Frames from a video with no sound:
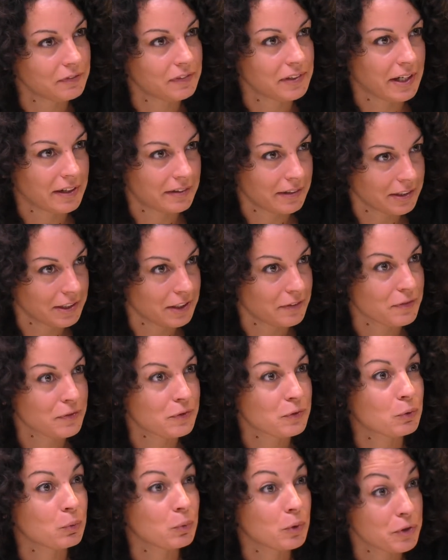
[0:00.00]

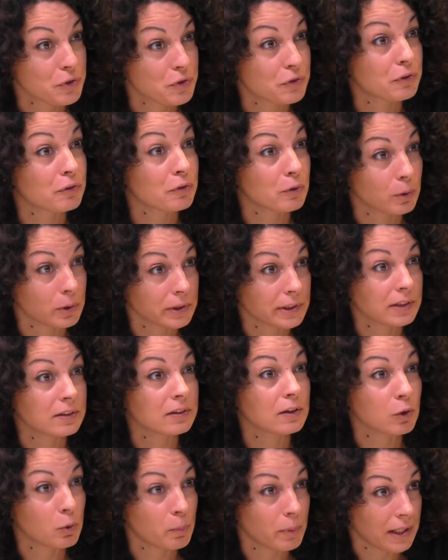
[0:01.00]
narratives towards the role
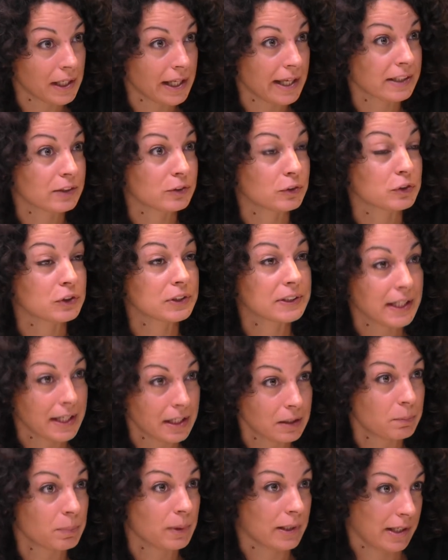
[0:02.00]
that global actors
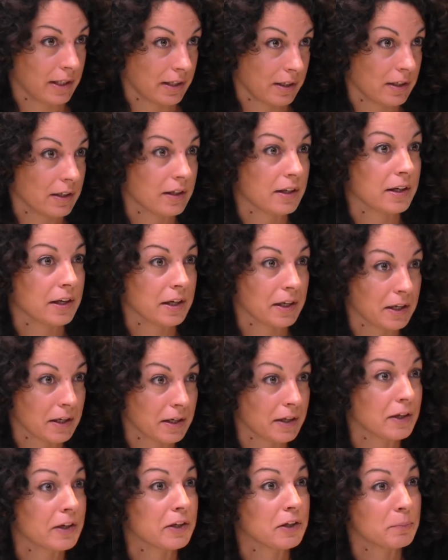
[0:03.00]
can play
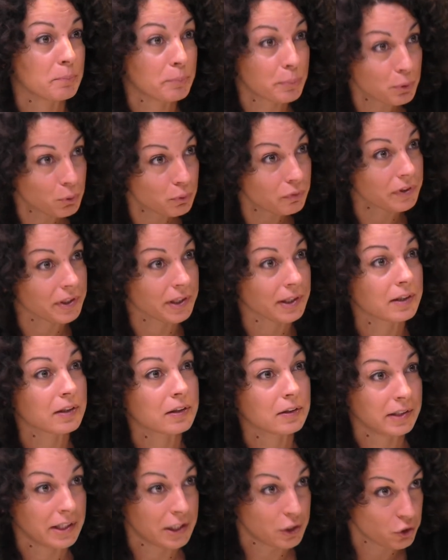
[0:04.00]
in
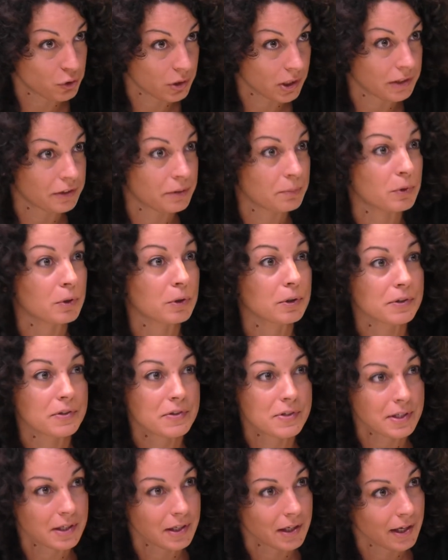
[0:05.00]
improving national
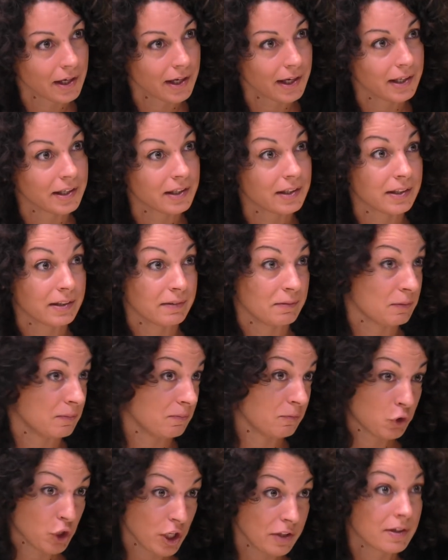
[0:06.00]
democracy
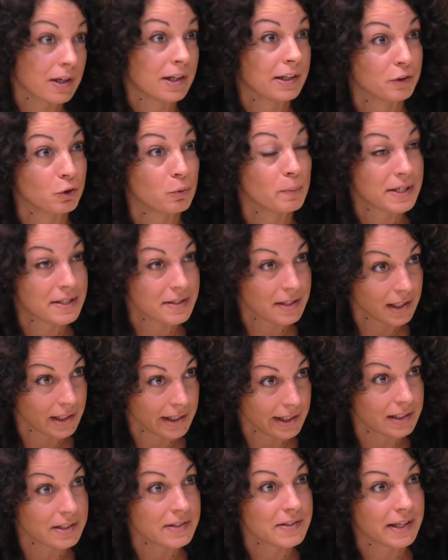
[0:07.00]
and generally domestic
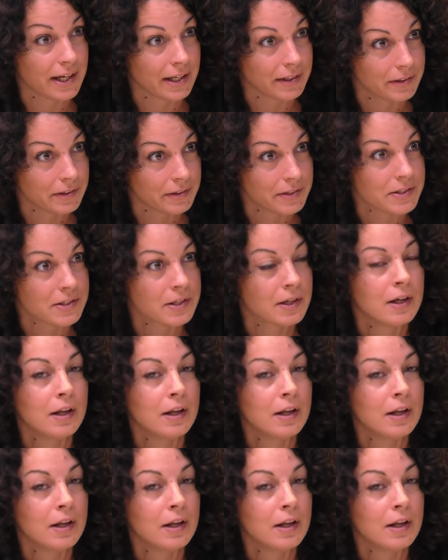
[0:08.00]
legal standards.